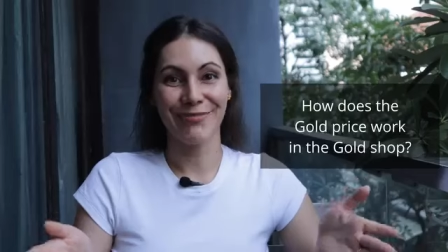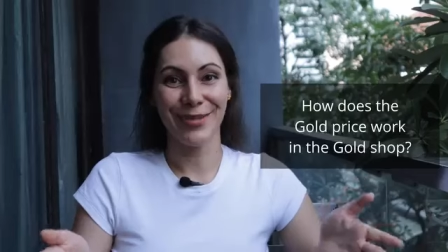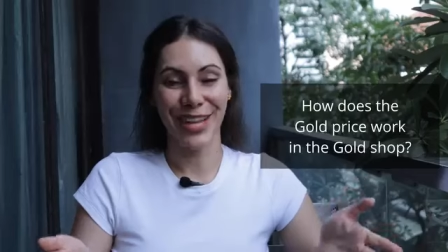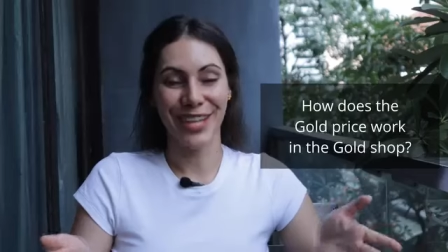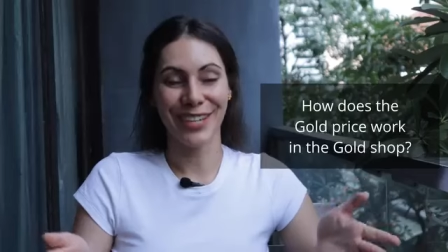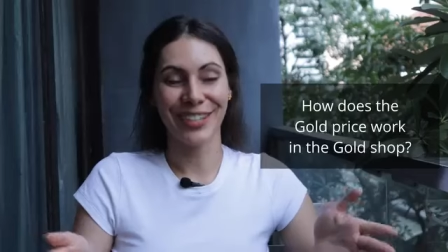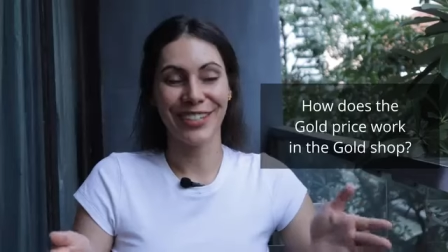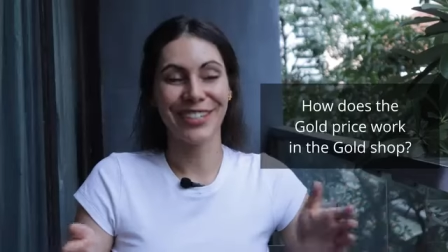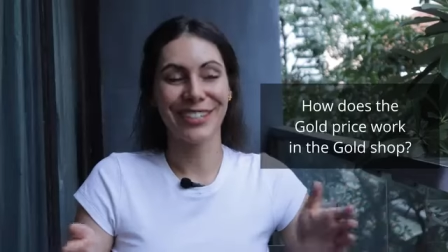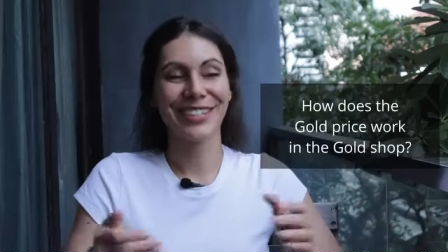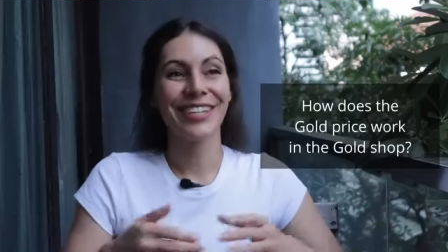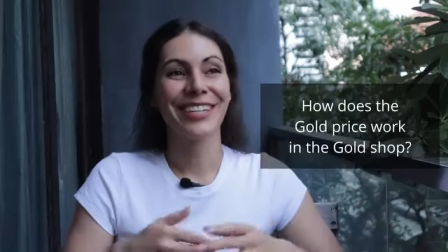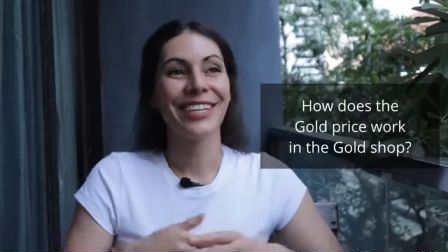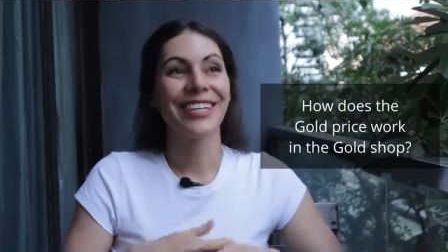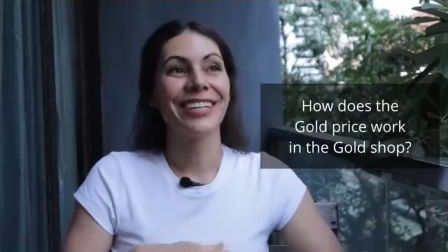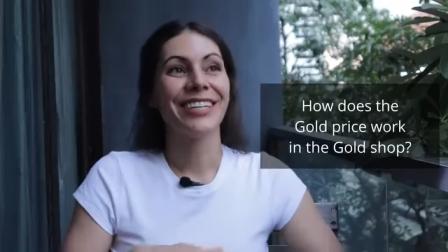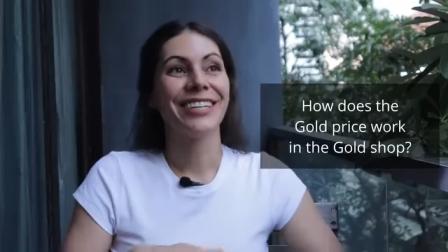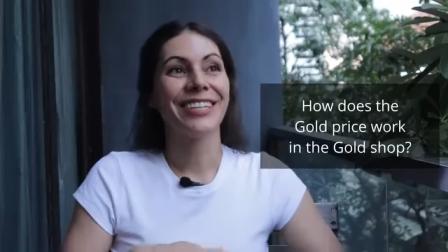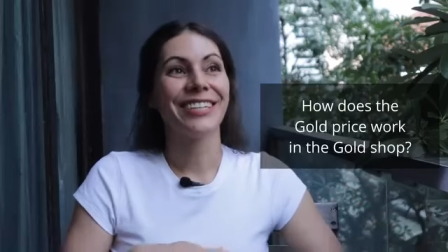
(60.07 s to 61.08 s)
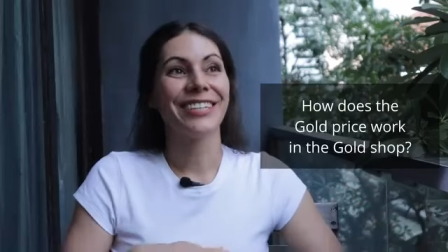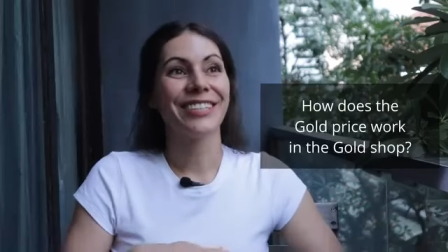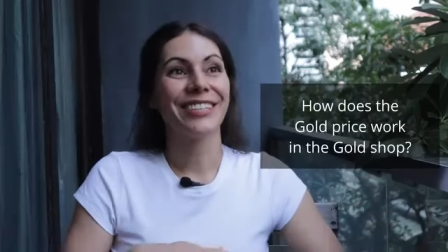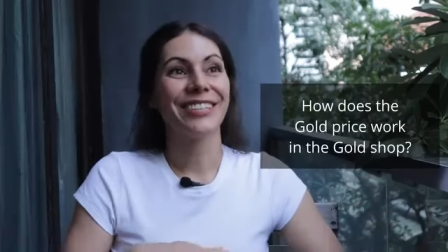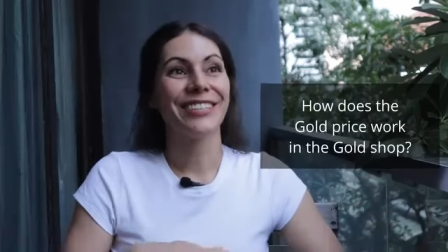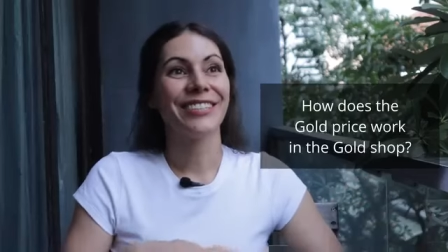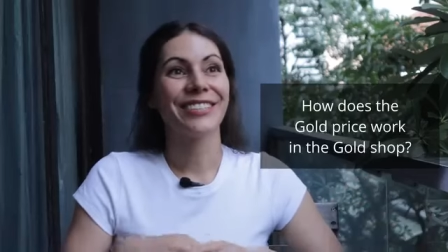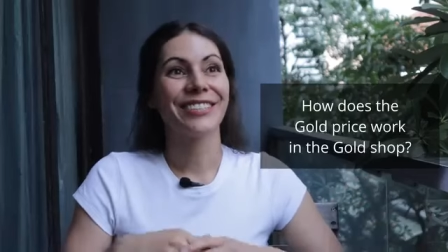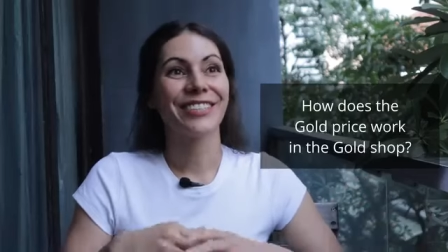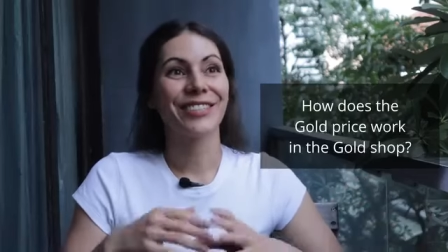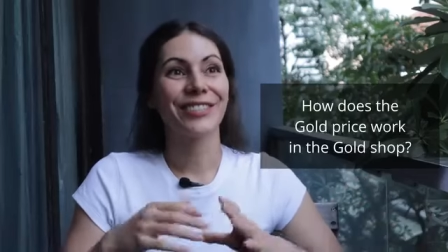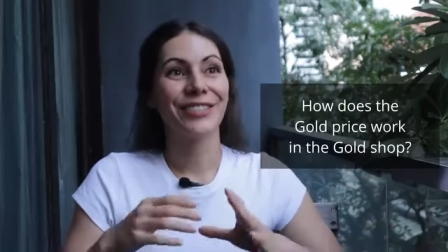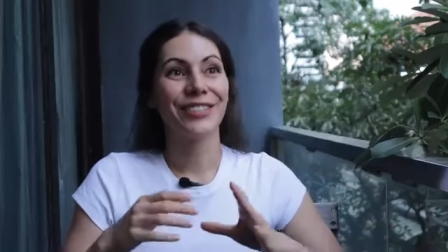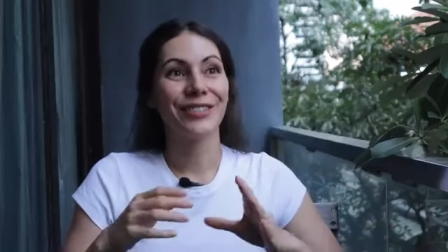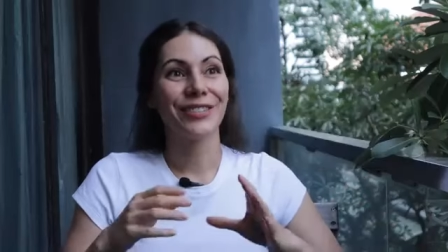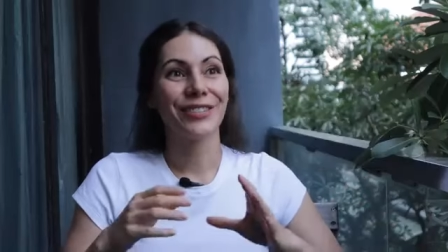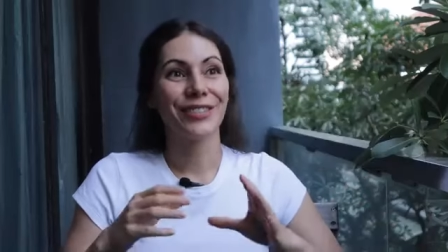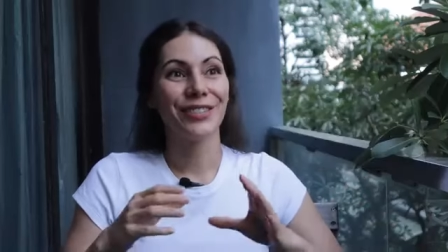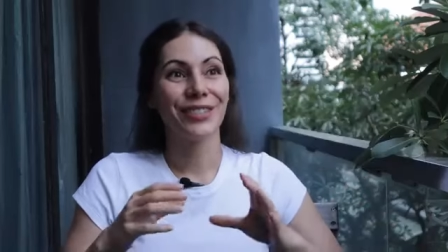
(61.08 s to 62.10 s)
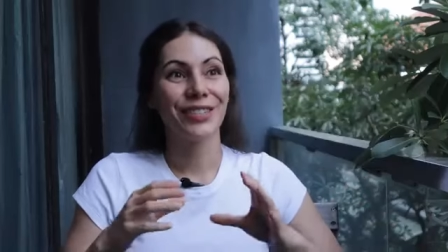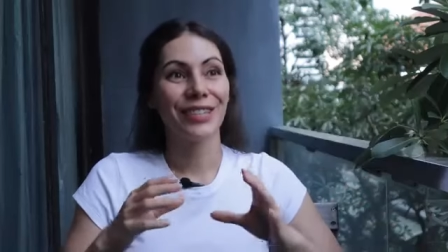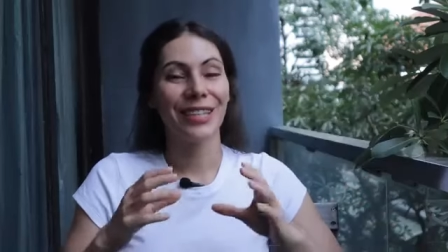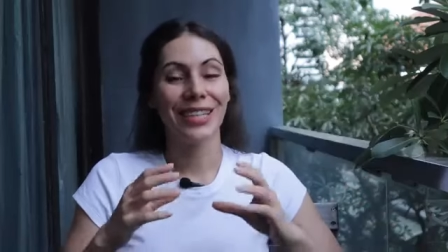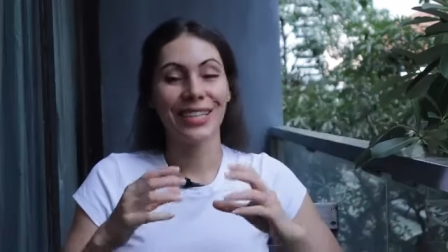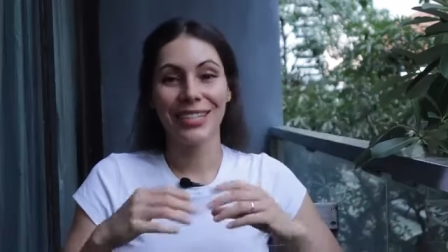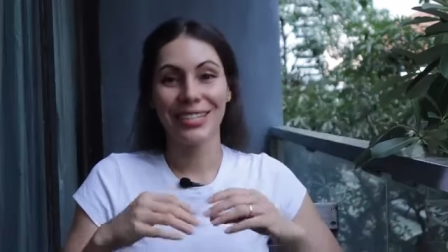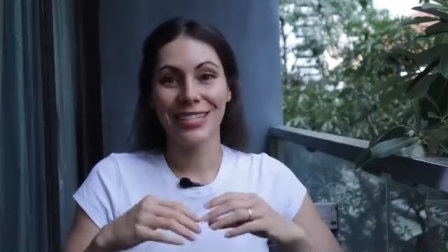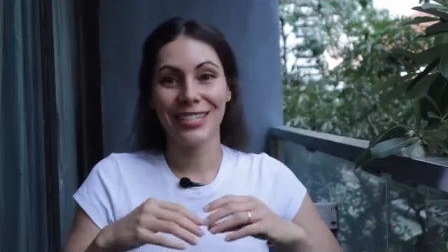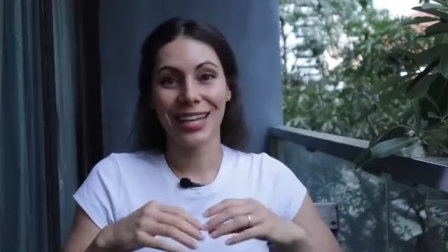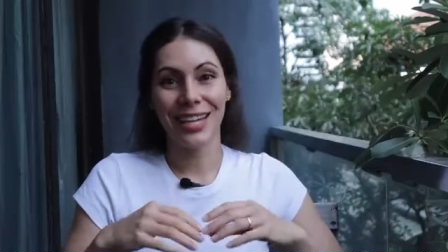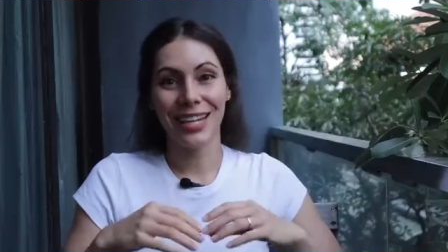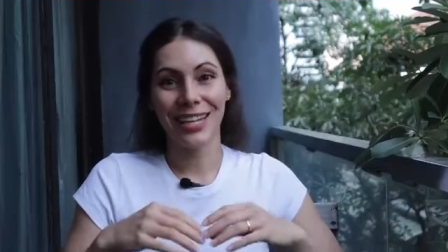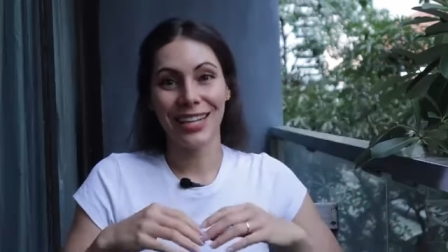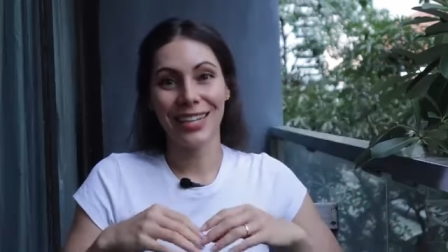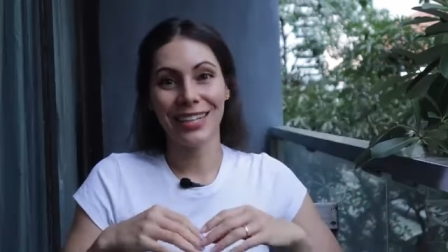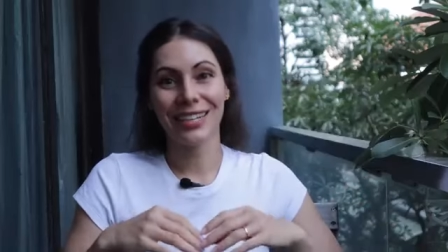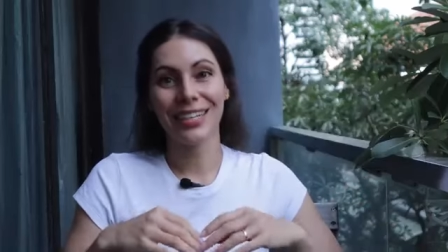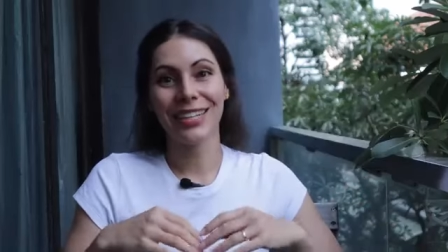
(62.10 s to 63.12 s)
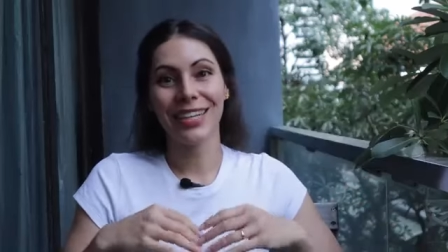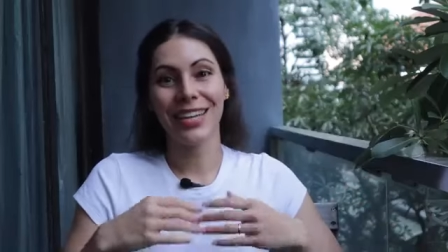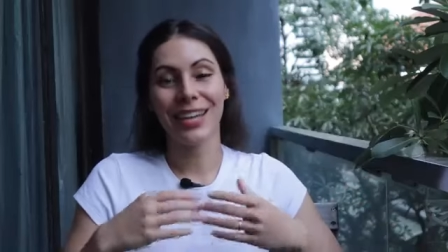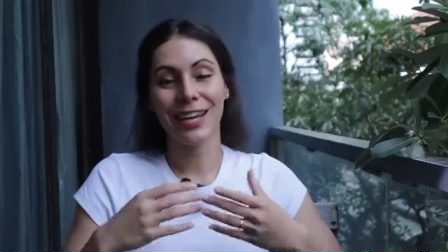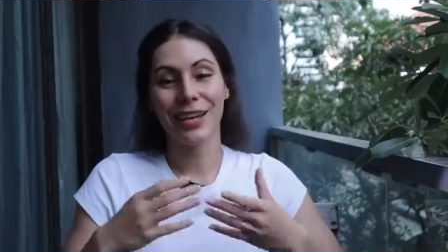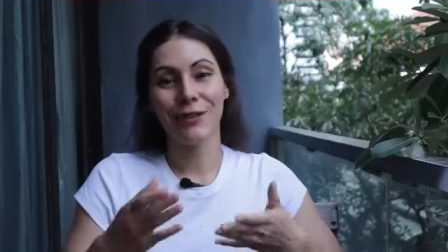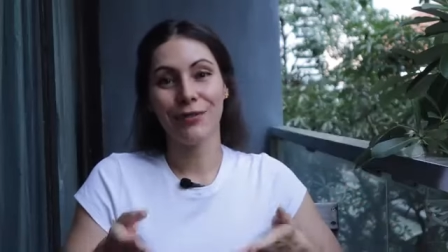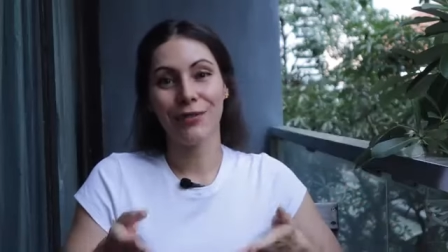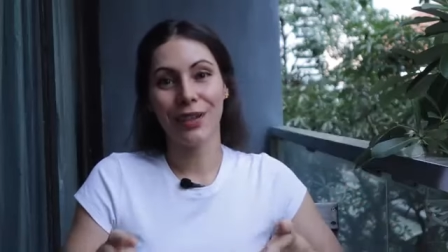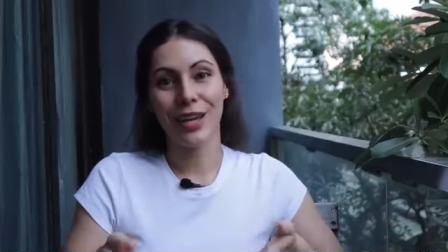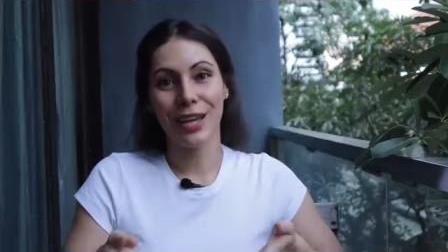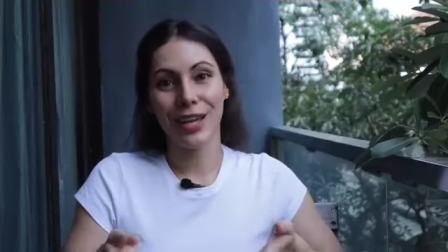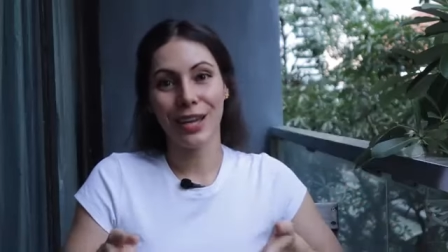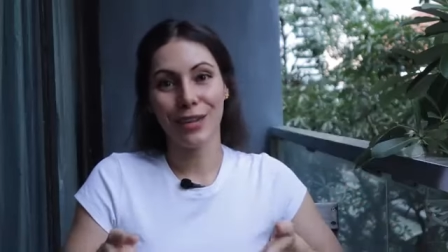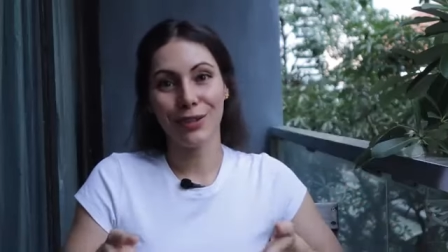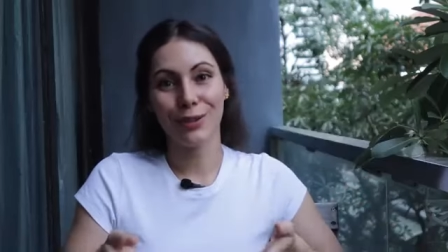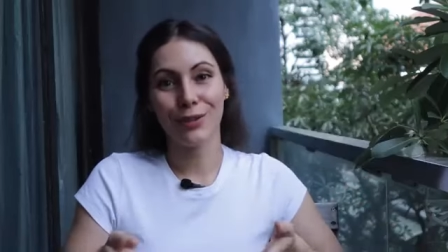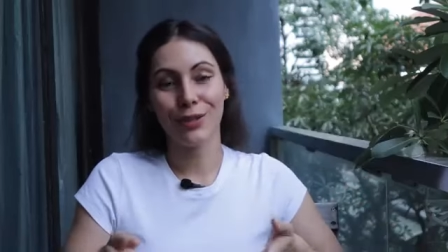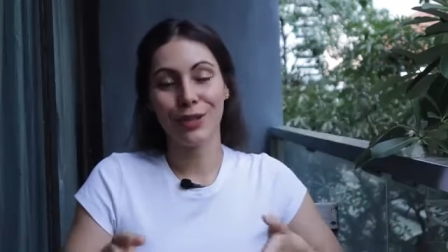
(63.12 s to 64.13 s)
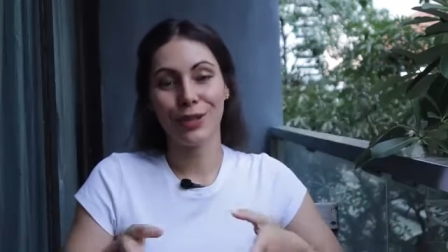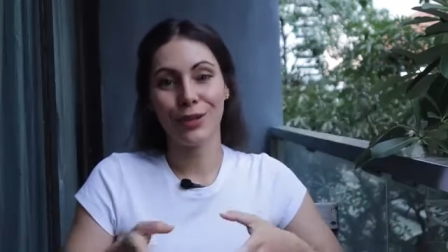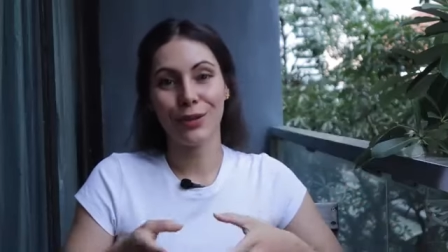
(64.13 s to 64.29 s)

Bangkok? So in Thailand, they have a unit